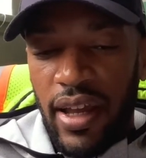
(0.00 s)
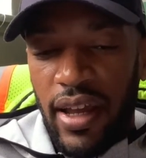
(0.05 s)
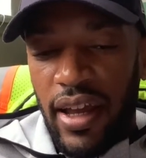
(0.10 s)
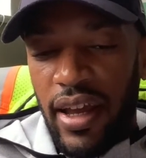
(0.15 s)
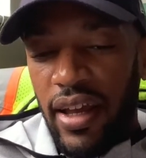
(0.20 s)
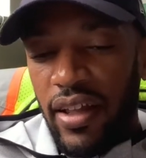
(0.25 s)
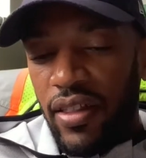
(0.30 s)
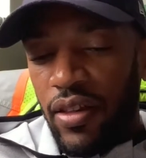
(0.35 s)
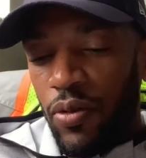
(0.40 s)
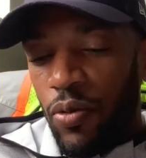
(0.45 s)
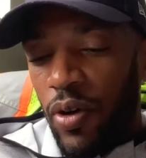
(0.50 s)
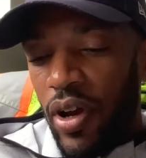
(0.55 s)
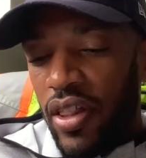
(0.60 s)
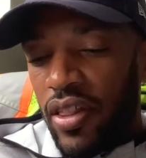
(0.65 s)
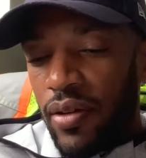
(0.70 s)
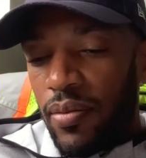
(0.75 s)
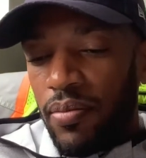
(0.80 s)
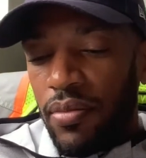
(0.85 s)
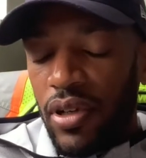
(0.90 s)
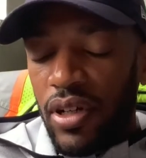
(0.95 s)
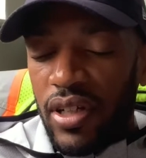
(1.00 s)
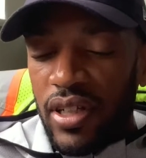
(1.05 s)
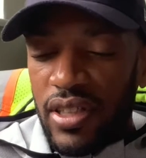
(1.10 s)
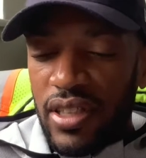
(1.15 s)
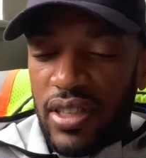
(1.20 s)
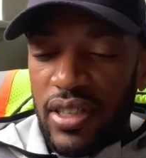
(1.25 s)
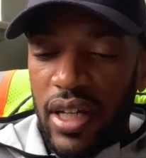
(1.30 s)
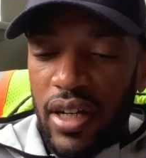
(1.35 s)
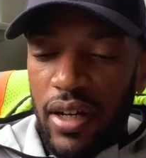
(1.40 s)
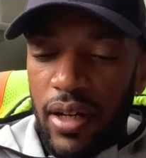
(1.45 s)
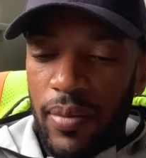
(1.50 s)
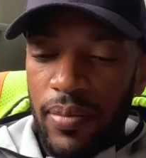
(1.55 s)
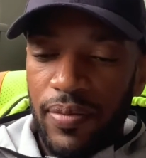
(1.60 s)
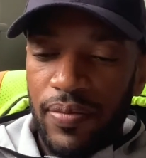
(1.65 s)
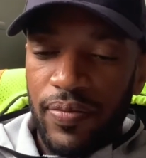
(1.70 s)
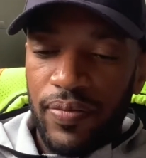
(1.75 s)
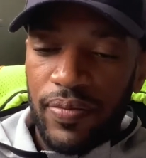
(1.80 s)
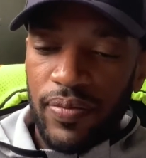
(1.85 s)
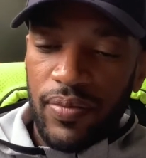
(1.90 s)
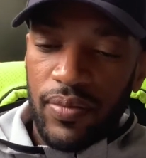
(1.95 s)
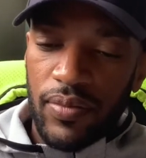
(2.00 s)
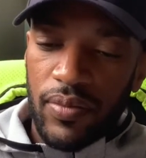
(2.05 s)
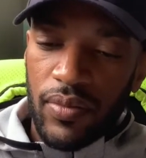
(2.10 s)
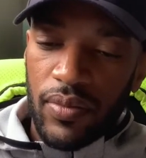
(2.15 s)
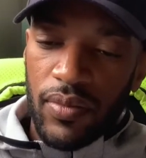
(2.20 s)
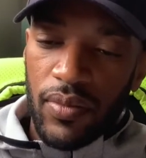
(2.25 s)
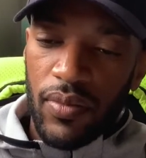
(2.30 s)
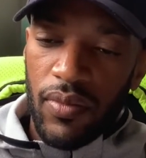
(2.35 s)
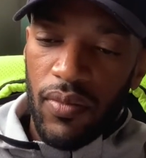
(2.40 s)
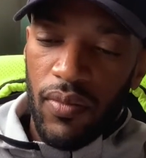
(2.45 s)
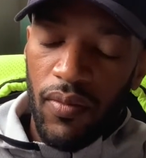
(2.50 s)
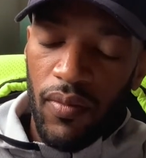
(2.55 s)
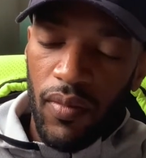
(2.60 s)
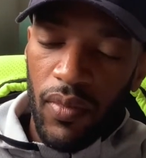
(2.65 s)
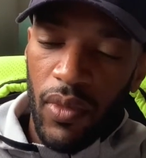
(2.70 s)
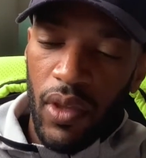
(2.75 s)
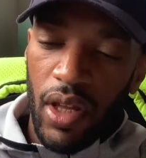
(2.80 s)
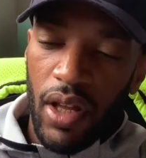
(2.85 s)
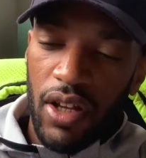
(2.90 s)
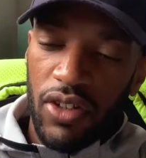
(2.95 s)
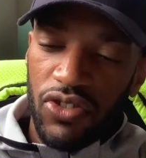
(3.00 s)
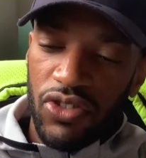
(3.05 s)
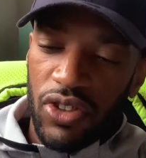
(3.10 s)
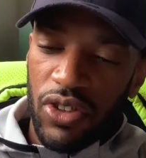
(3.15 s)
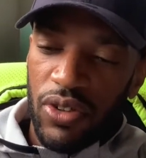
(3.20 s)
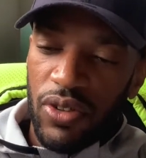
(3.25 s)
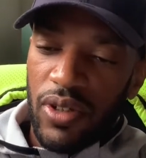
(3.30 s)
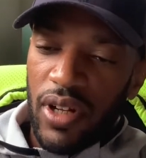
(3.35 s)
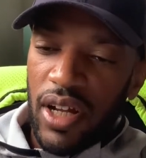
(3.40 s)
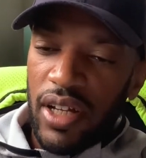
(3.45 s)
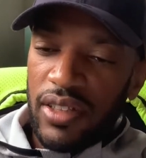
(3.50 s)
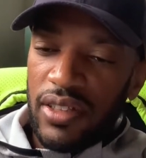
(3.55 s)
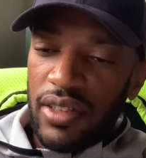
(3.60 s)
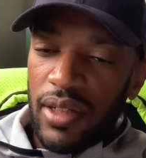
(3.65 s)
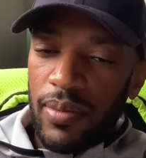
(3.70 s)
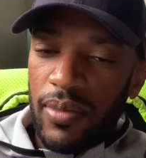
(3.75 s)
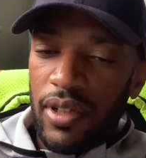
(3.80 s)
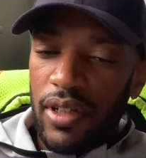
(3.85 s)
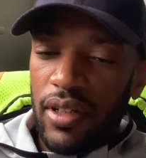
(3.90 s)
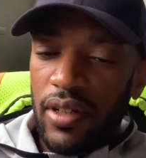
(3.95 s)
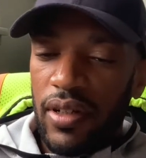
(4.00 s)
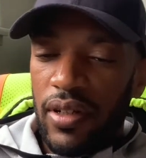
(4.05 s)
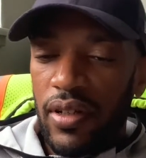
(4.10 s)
And the way the book is set up, I'll show you guys something.